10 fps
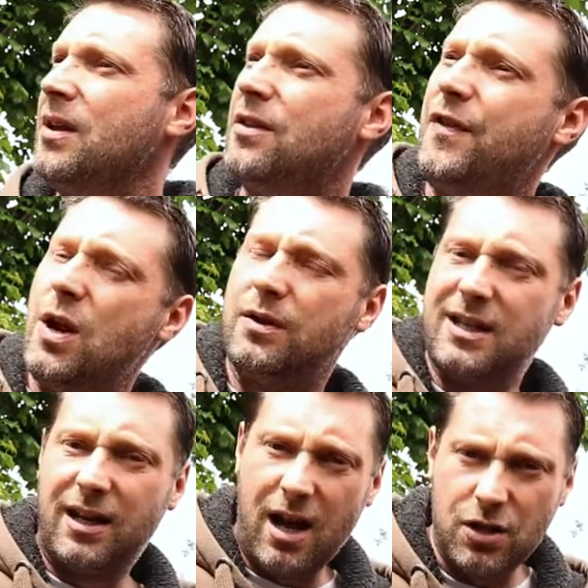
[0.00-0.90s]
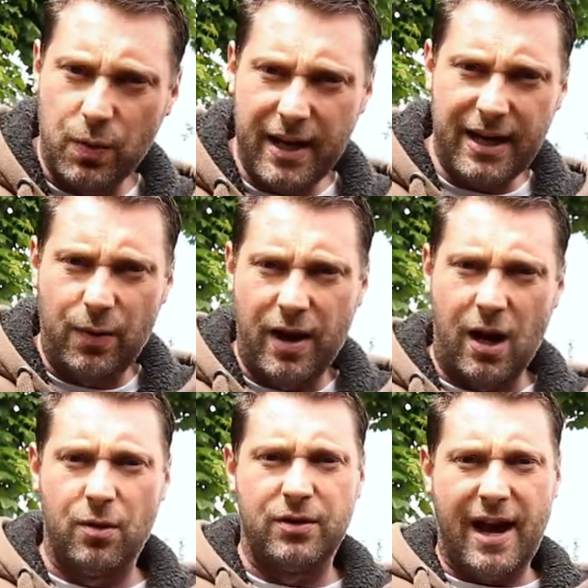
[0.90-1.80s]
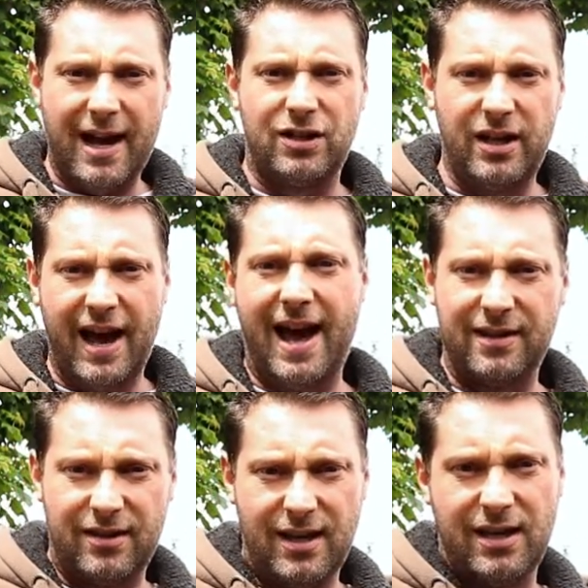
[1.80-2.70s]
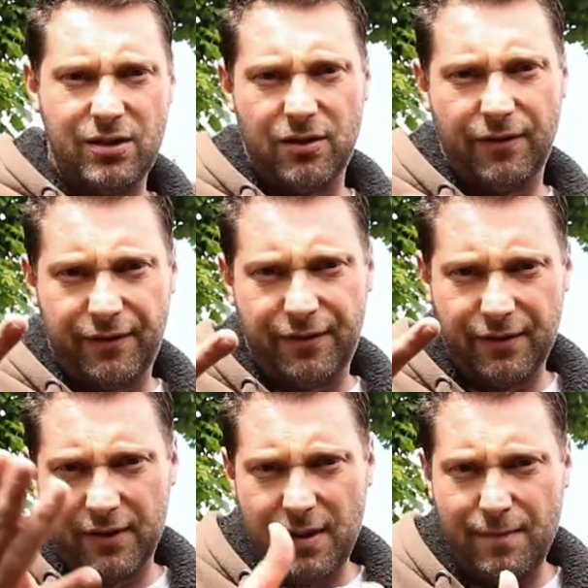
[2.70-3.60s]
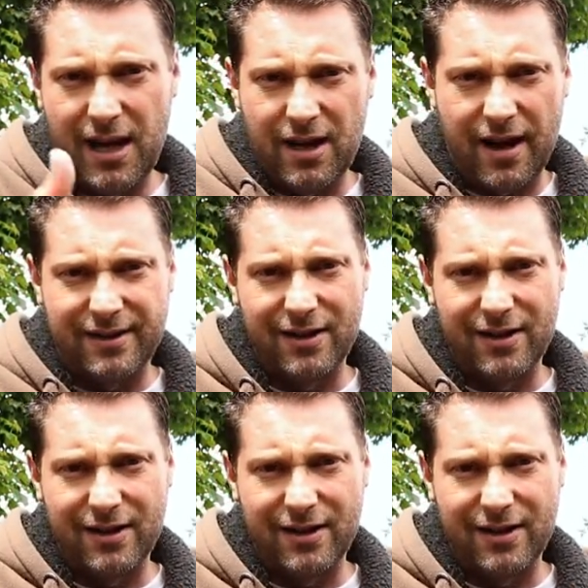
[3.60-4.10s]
video I did last week when I was actually at the sort of the media and